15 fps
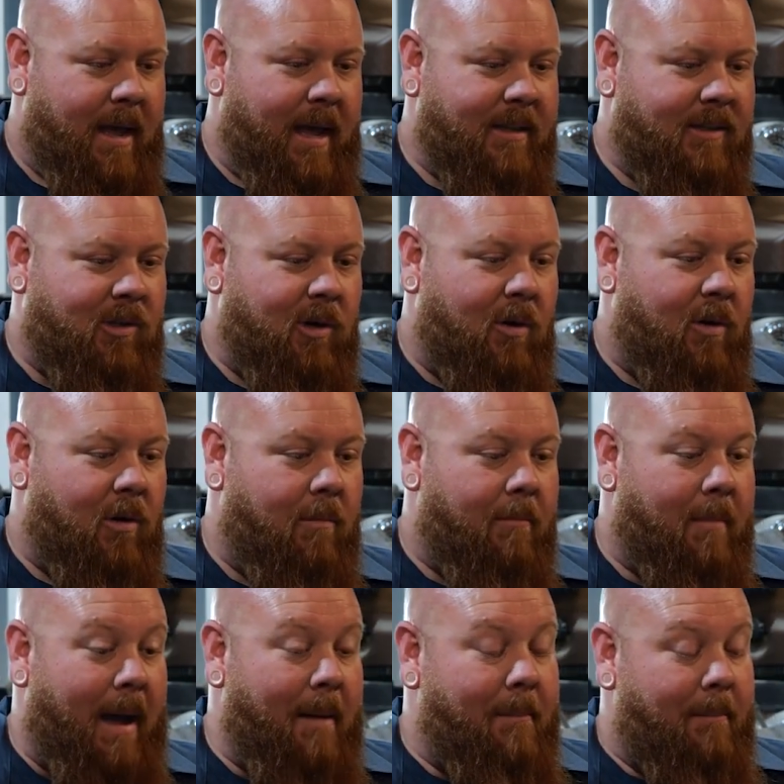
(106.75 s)
And so
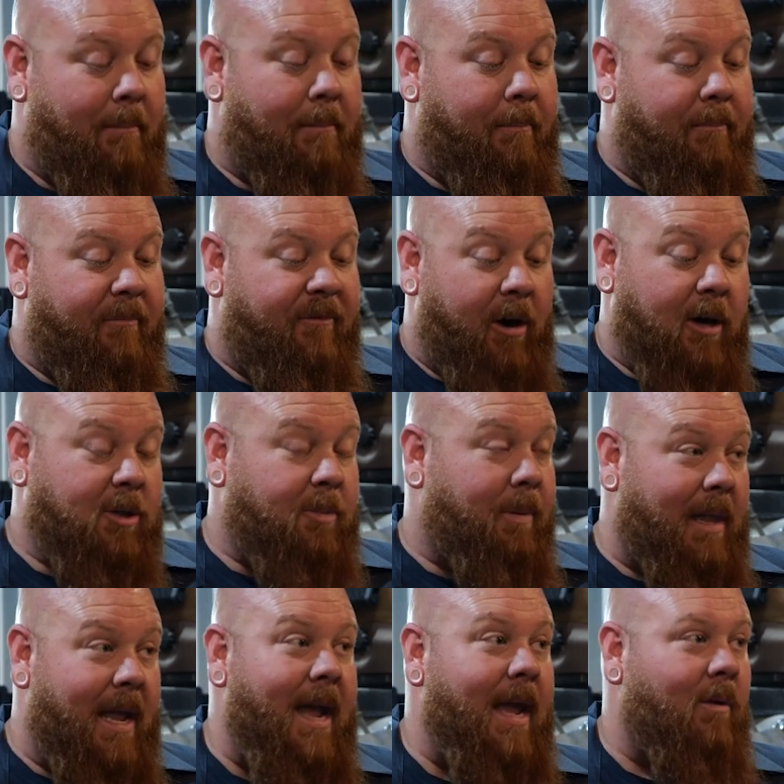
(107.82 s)
my first
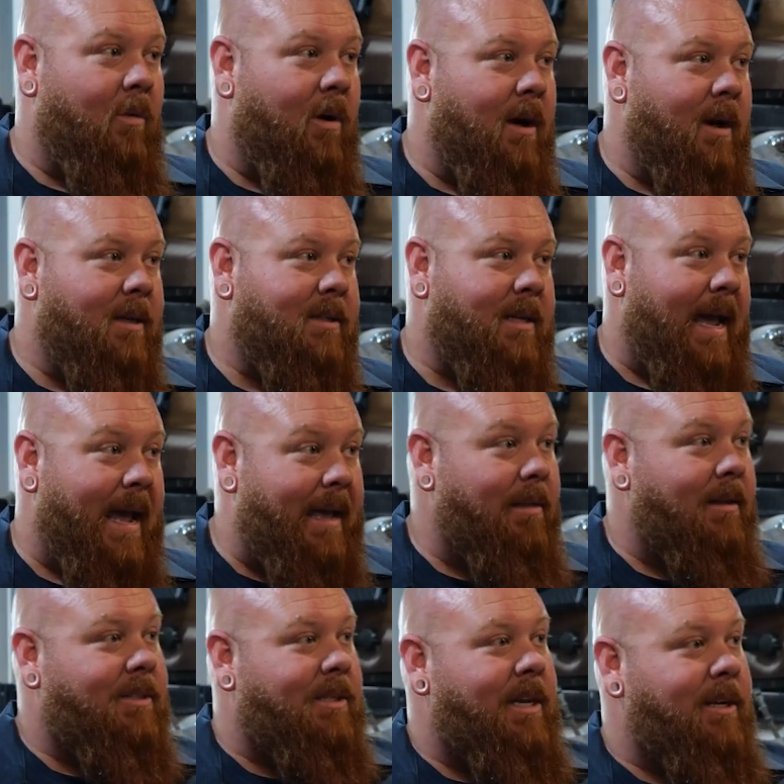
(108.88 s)
plan was, hey,
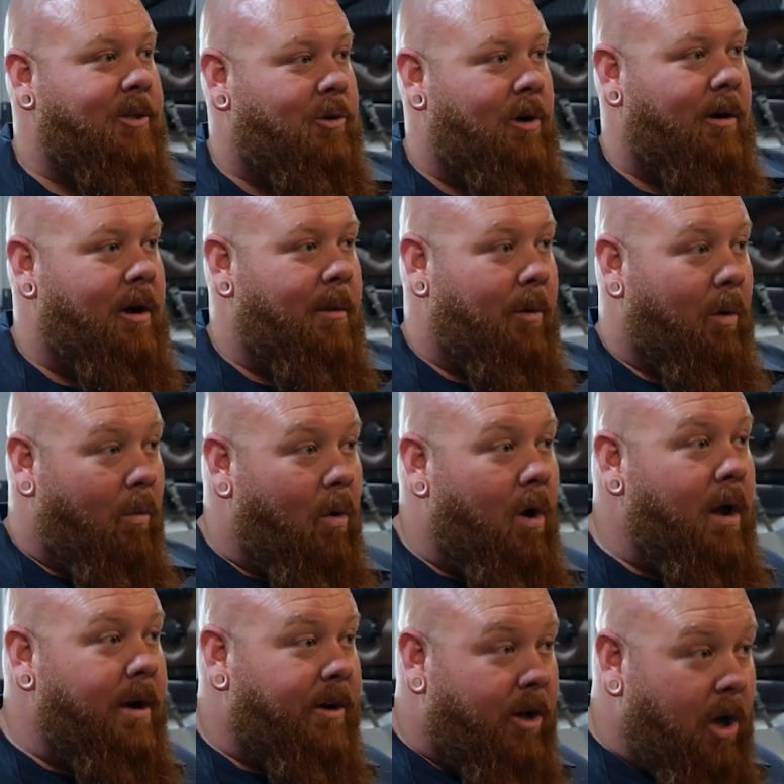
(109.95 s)
let's get truck number
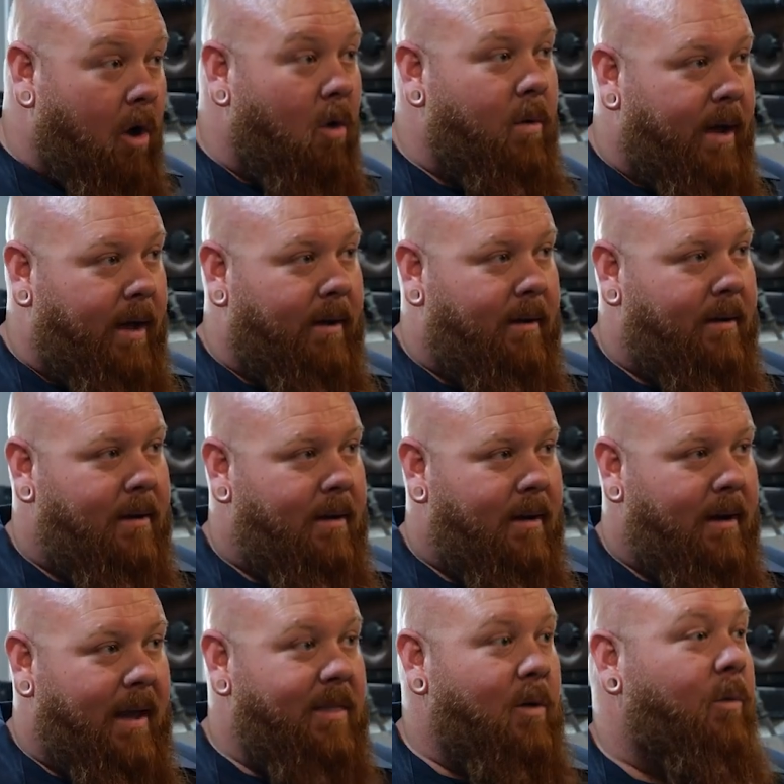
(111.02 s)
one going,
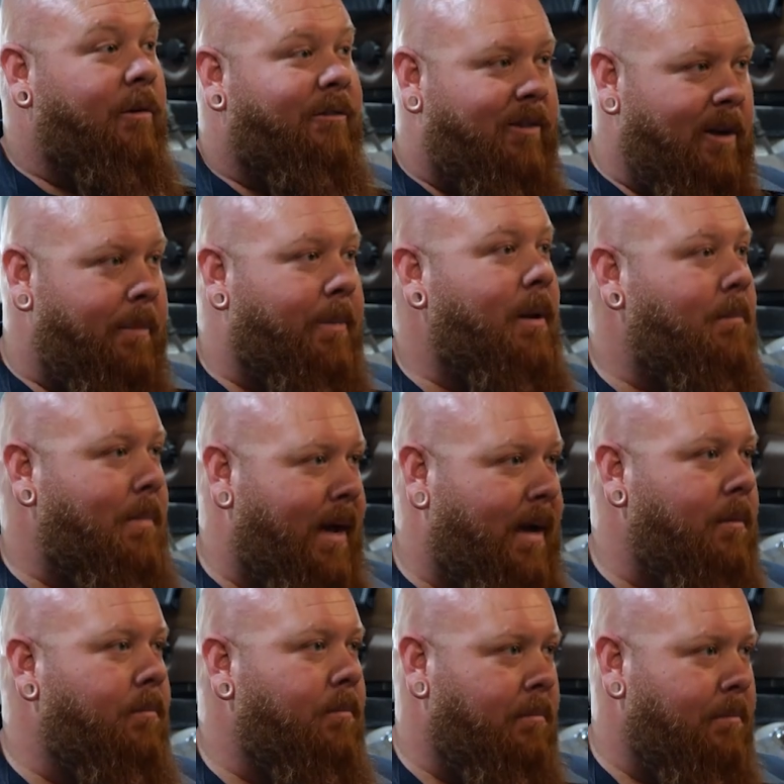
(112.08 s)
and then we'll flip it and
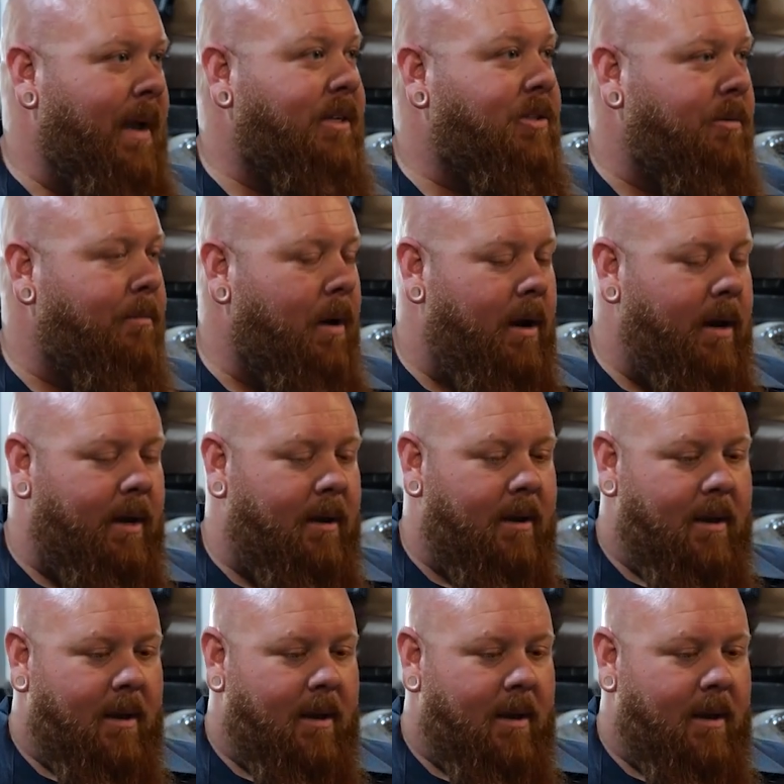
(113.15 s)
make some money.